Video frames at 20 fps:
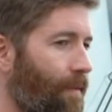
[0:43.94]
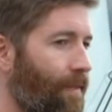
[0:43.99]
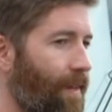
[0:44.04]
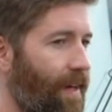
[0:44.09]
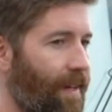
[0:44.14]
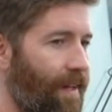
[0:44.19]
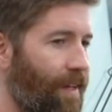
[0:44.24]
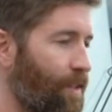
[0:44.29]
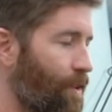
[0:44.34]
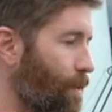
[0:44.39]

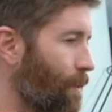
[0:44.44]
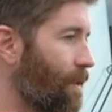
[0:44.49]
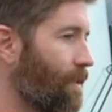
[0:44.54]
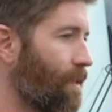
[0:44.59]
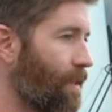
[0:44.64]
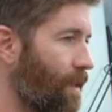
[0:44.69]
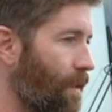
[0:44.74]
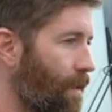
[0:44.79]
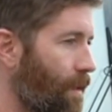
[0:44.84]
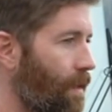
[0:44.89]
that
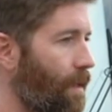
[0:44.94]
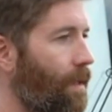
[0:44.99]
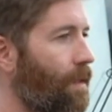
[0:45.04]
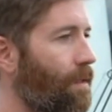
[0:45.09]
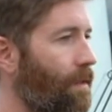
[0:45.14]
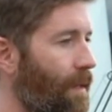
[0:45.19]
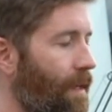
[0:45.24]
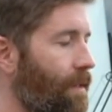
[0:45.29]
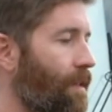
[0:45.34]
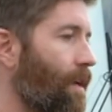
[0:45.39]
intimacy and that,
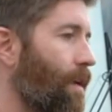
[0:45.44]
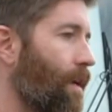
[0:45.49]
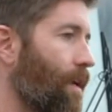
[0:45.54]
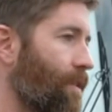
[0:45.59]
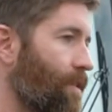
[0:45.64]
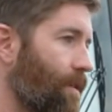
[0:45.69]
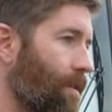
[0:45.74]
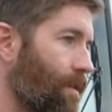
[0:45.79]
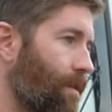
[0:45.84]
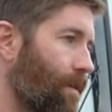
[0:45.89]
that
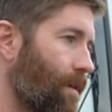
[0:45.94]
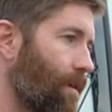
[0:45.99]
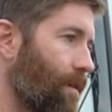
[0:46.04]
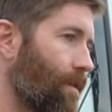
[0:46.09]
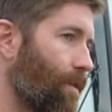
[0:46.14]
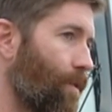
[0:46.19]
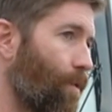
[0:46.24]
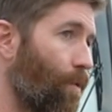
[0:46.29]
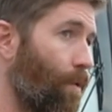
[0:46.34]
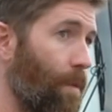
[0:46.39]
connection
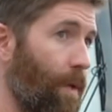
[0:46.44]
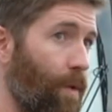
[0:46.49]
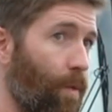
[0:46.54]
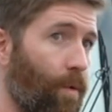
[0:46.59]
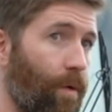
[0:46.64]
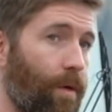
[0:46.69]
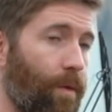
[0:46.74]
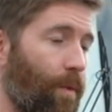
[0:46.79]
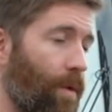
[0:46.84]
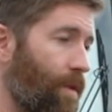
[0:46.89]
that you normally
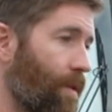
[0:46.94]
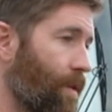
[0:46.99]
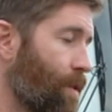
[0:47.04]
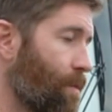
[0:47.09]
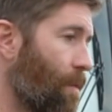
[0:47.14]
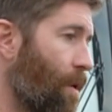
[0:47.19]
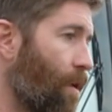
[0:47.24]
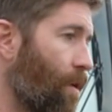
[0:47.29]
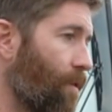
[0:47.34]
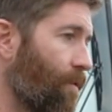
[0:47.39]
would with a
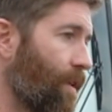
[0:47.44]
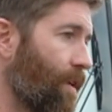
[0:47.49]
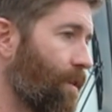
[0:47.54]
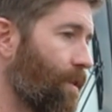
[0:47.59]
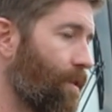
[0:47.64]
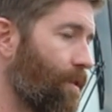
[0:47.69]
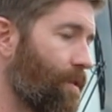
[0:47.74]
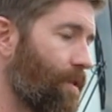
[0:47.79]
smaller venue.